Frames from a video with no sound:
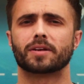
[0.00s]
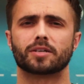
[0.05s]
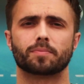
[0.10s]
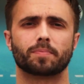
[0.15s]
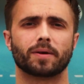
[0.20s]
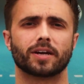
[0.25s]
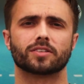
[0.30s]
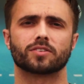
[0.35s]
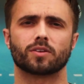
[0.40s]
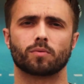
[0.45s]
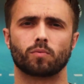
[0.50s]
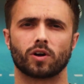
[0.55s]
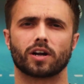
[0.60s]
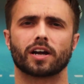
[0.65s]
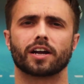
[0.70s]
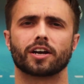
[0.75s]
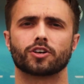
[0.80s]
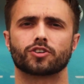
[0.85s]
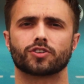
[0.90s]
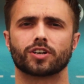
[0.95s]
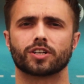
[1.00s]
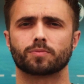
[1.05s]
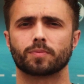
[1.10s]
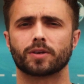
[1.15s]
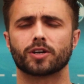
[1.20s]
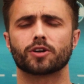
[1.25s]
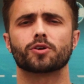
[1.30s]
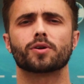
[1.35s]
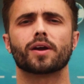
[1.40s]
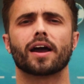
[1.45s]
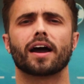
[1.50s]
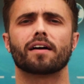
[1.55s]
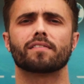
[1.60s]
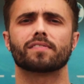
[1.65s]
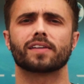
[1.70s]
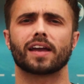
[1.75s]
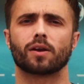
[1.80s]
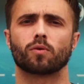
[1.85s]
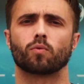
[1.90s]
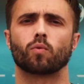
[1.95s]
It depends on what kind of transmitter you
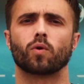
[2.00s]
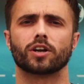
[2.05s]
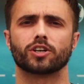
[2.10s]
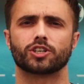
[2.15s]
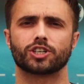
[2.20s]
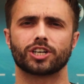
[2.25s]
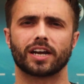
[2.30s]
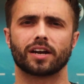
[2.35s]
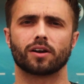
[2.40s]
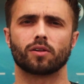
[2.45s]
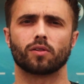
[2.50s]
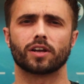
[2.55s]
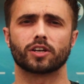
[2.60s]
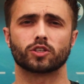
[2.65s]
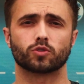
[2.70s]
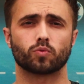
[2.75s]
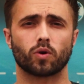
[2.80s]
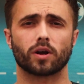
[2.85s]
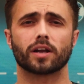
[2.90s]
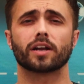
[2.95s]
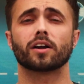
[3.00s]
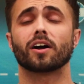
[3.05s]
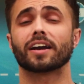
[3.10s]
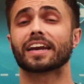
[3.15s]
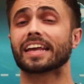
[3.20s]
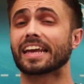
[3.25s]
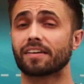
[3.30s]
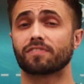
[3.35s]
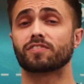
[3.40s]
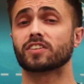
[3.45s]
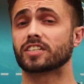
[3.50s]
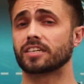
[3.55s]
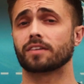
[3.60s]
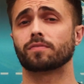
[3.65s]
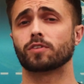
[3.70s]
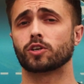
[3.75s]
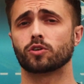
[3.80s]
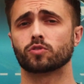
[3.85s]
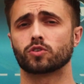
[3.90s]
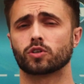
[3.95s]
have and what channel it's working on, if it's
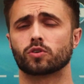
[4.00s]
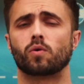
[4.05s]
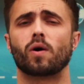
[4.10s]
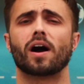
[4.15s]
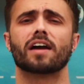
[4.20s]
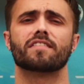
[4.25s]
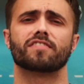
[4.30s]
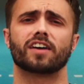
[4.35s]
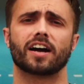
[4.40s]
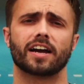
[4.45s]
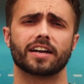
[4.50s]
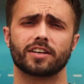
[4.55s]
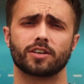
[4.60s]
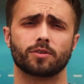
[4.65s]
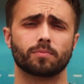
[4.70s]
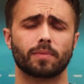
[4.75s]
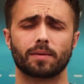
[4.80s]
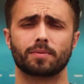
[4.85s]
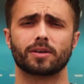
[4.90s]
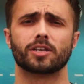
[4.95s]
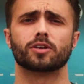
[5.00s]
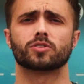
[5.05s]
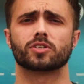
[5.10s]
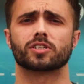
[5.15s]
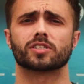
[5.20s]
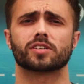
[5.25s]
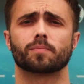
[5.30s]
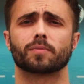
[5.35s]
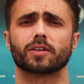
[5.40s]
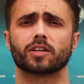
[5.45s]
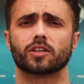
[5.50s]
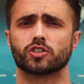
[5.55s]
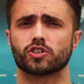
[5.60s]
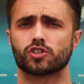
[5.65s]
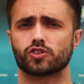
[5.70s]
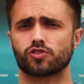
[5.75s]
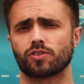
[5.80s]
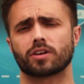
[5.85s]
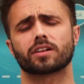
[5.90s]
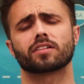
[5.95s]
even using Wi-Fi. You may be using something that
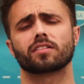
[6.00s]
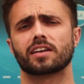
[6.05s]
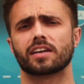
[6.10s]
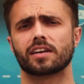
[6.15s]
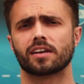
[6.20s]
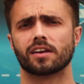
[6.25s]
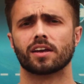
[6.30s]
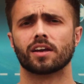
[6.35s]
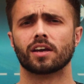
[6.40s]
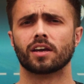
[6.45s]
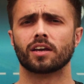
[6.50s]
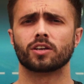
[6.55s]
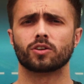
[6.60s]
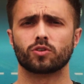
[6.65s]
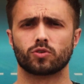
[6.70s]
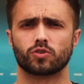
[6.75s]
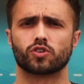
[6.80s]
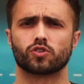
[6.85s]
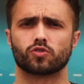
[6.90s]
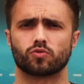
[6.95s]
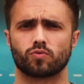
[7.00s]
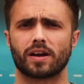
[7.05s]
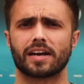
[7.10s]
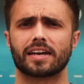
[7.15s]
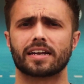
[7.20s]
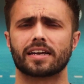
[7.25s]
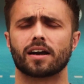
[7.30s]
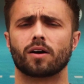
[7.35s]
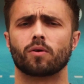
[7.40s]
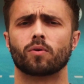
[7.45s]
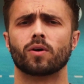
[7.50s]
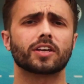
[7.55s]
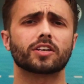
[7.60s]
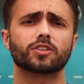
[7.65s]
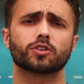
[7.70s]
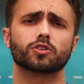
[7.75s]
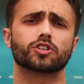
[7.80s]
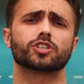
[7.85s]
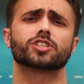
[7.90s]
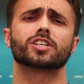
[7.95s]
strictly uses radio.
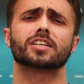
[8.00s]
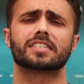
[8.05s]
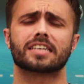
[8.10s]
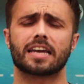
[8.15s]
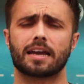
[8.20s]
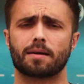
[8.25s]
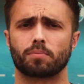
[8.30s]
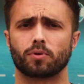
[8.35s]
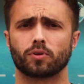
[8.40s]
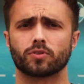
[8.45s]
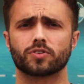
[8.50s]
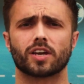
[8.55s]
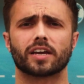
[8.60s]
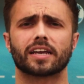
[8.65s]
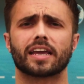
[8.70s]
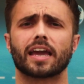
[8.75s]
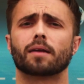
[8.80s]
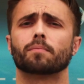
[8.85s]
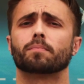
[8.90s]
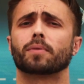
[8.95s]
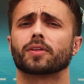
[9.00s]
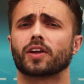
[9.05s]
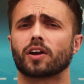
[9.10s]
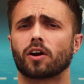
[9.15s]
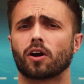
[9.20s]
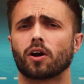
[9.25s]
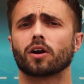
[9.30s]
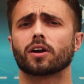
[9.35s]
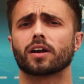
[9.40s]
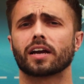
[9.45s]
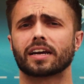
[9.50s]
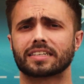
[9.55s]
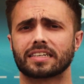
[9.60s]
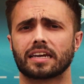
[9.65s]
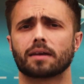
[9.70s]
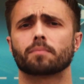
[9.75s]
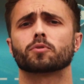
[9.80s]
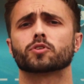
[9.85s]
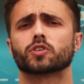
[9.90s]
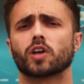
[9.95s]
These are just examples, again, but they are
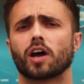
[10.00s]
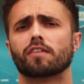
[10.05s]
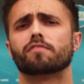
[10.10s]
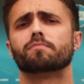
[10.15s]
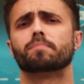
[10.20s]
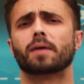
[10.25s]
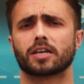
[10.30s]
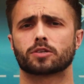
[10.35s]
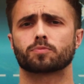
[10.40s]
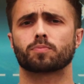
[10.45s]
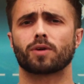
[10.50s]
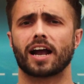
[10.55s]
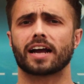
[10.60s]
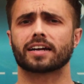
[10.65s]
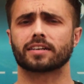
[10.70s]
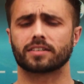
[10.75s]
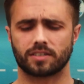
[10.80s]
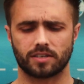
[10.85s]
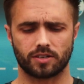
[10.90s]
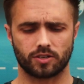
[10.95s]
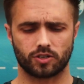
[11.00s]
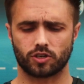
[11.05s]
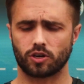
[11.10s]
examples of best practices.